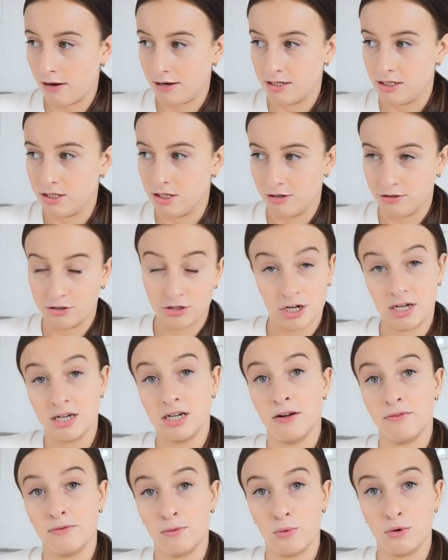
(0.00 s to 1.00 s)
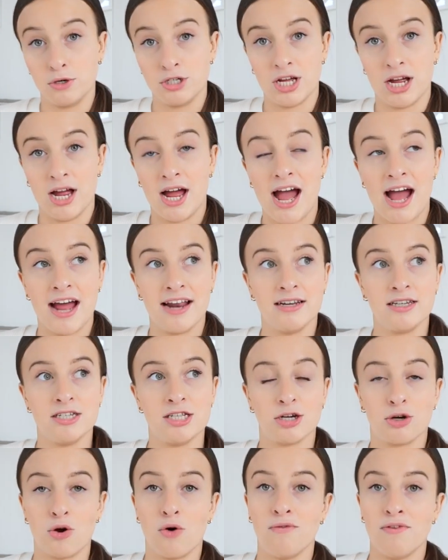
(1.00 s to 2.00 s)
I don't drink enough water
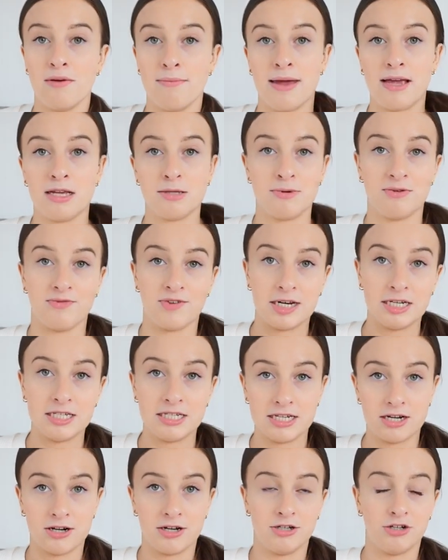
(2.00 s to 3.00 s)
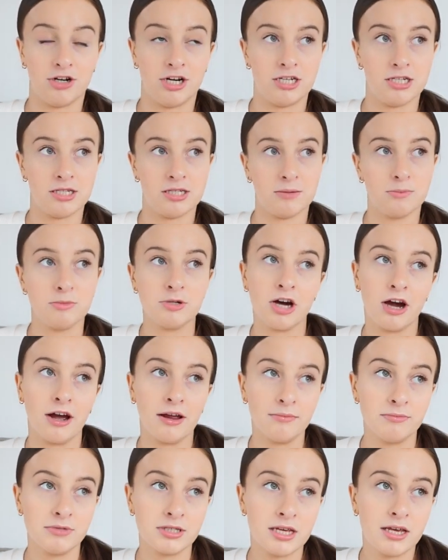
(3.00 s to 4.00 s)
and the coffee makes me really dehydrated
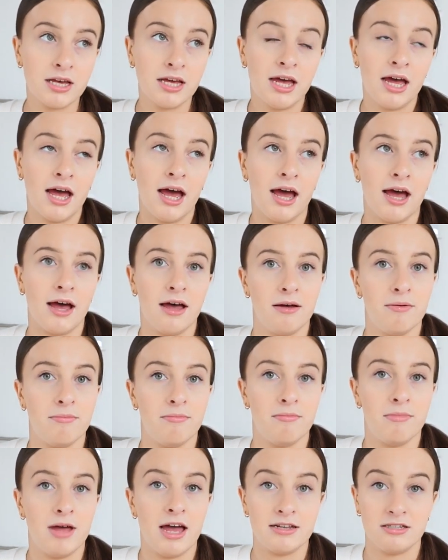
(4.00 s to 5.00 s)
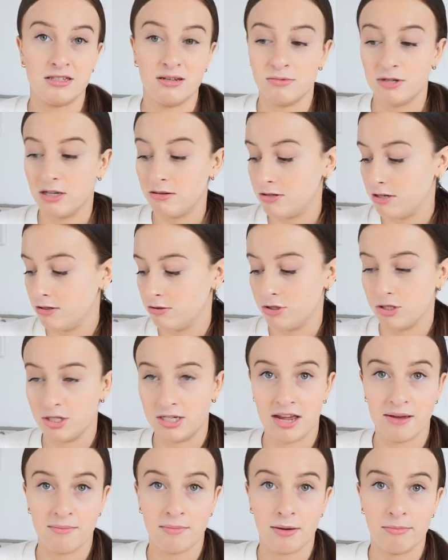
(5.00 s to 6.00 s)
sometimes. Um, and sometimes I'll
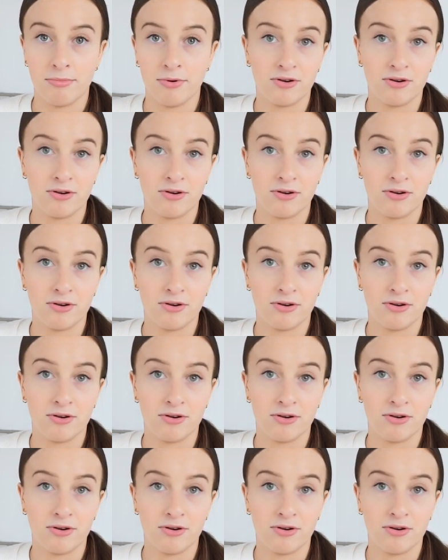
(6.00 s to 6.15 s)
just take my